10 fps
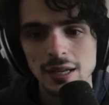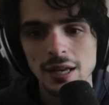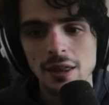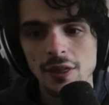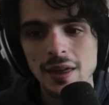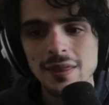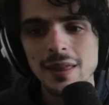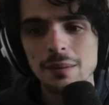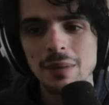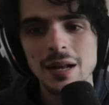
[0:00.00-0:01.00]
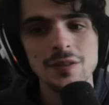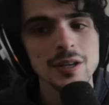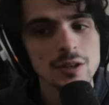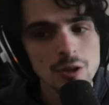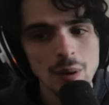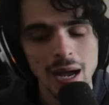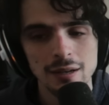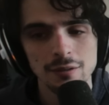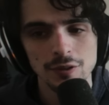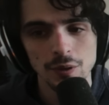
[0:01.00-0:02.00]
Then they made the new
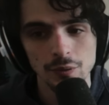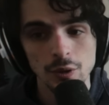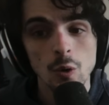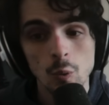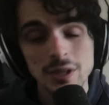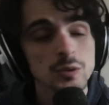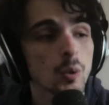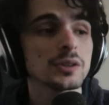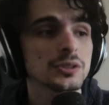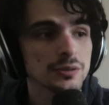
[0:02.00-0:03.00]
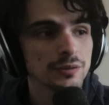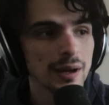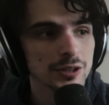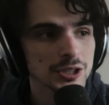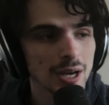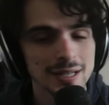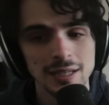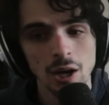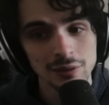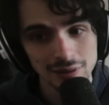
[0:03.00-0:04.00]
Haddonfield, which was
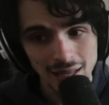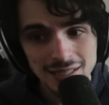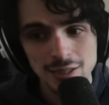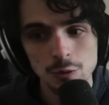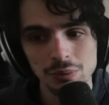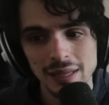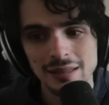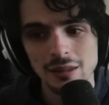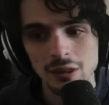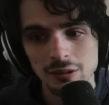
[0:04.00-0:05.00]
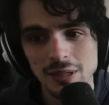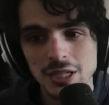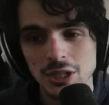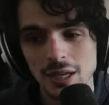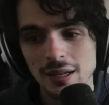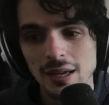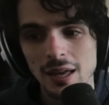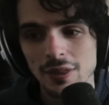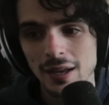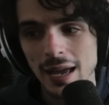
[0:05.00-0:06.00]
survivor-sided unless you played the 3-gen
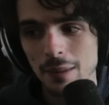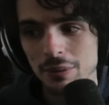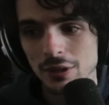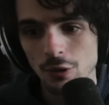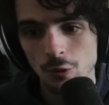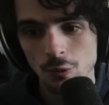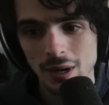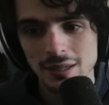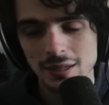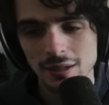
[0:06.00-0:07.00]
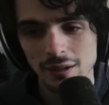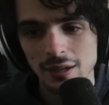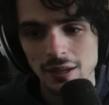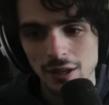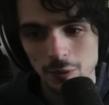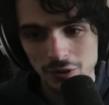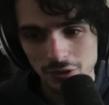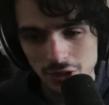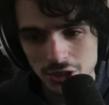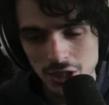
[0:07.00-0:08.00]
that happened right here. It
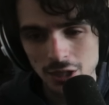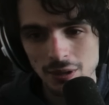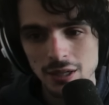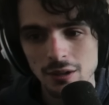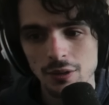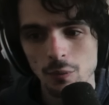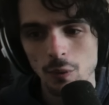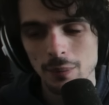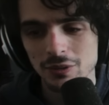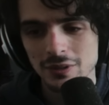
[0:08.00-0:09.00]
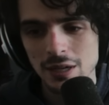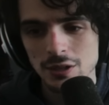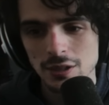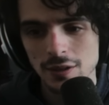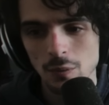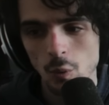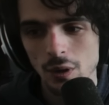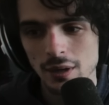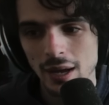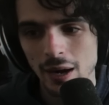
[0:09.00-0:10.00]
was this generator, the one upstairs, and then
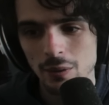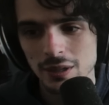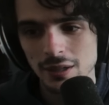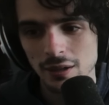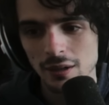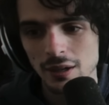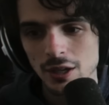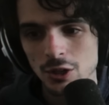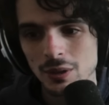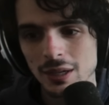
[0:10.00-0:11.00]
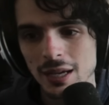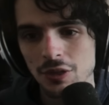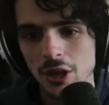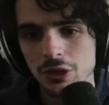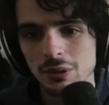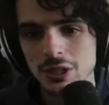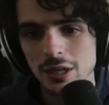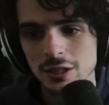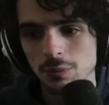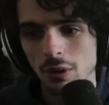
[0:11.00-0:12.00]
one out here. You could get that
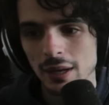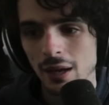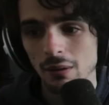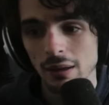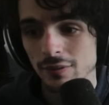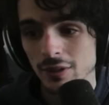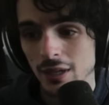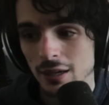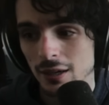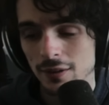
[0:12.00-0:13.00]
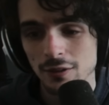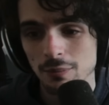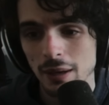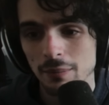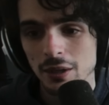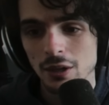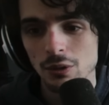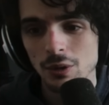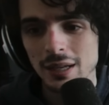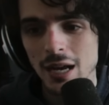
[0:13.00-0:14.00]
3-gen to spawn. Hell, I even got on this map.
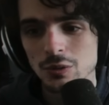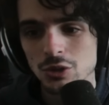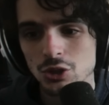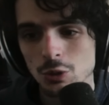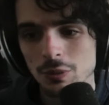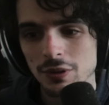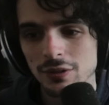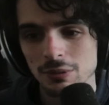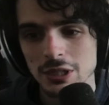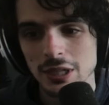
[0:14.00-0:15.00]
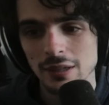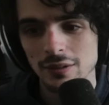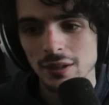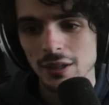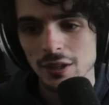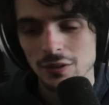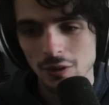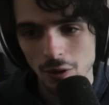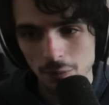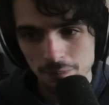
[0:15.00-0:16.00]
Look at how stupid this 3-gen is.
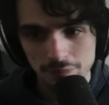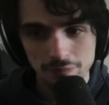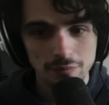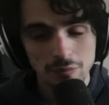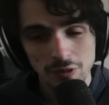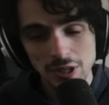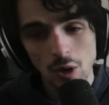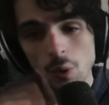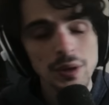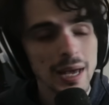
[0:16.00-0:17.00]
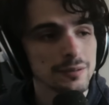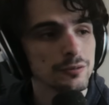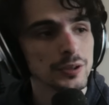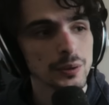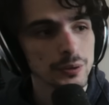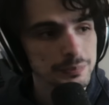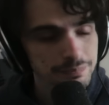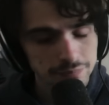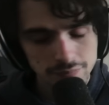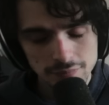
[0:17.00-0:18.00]
So, the old Haddonfield,
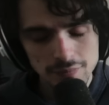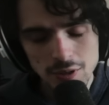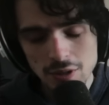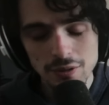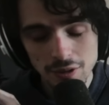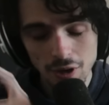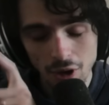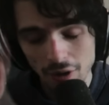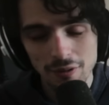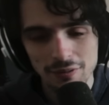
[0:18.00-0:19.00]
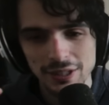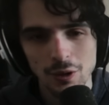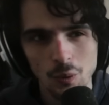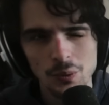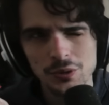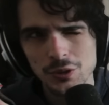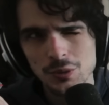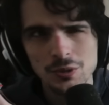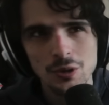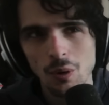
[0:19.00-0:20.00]
the old
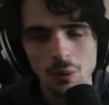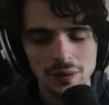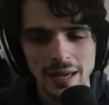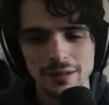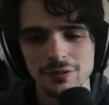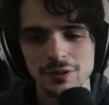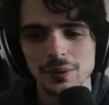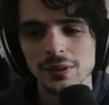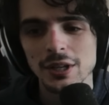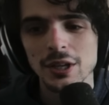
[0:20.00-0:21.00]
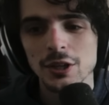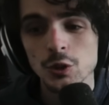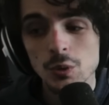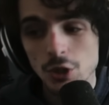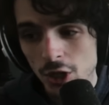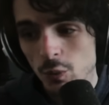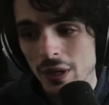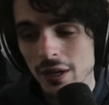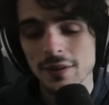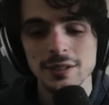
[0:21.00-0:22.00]
Haddonfield, you could
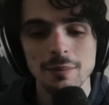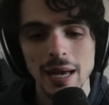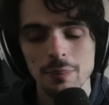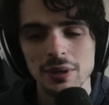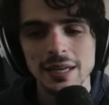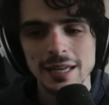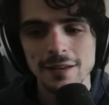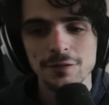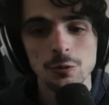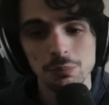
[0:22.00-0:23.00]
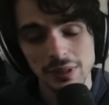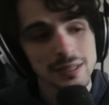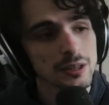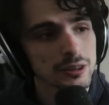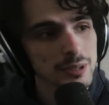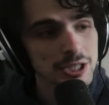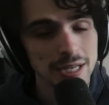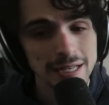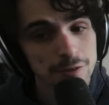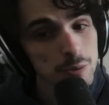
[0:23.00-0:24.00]
win on this map if you play the
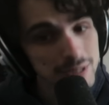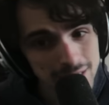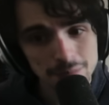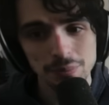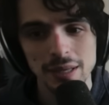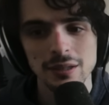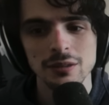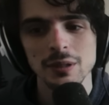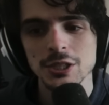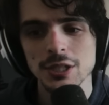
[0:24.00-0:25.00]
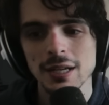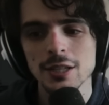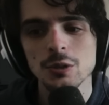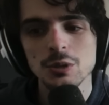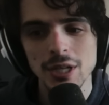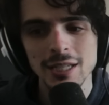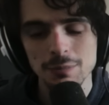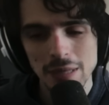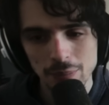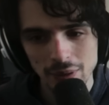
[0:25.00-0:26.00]
3-gen. If you didn't play the 3-gen and you
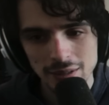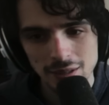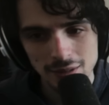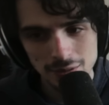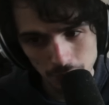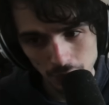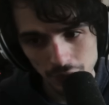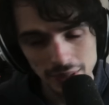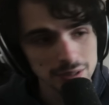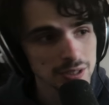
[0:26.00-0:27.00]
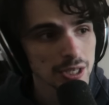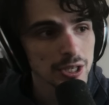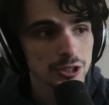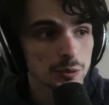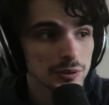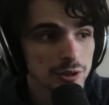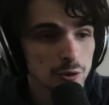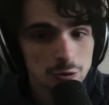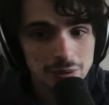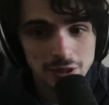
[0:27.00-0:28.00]
chased people into these buildings, you would
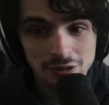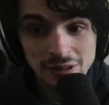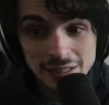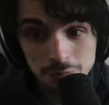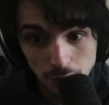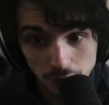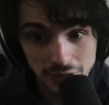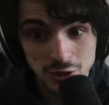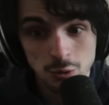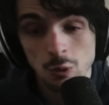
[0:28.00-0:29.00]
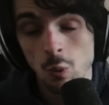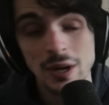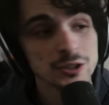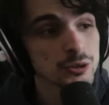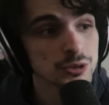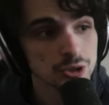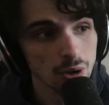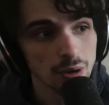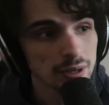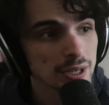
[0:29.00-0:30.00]
lose because these buildings were way too
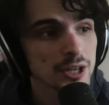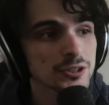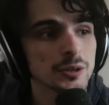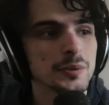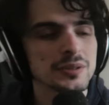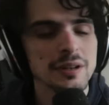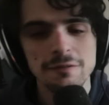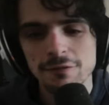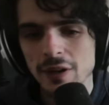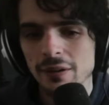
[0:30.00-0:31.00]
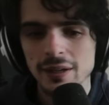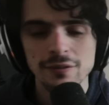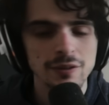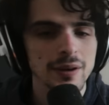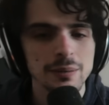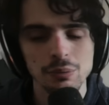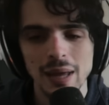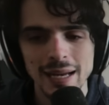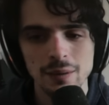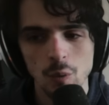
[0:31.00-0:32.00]
strong. So it was a very, very
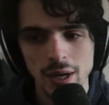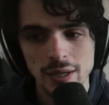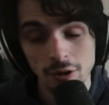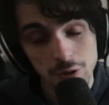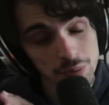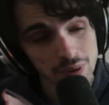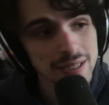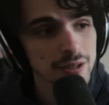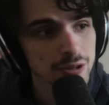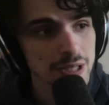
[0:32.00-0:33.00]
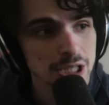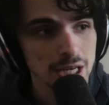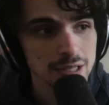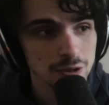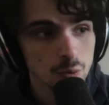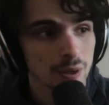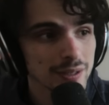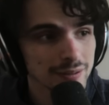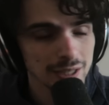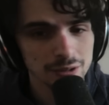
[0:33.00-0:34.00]
black and white. Are you playing the 3-gen? You win
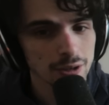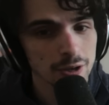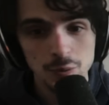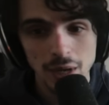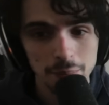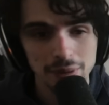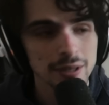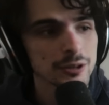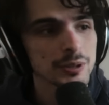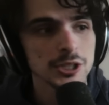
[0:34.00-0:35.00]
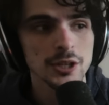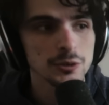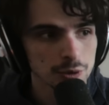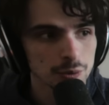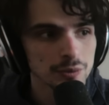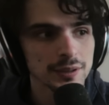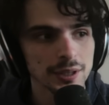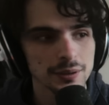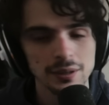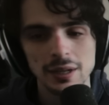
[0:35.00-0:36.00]
as killer. Are you not playing the 3-gen? You lose as killer.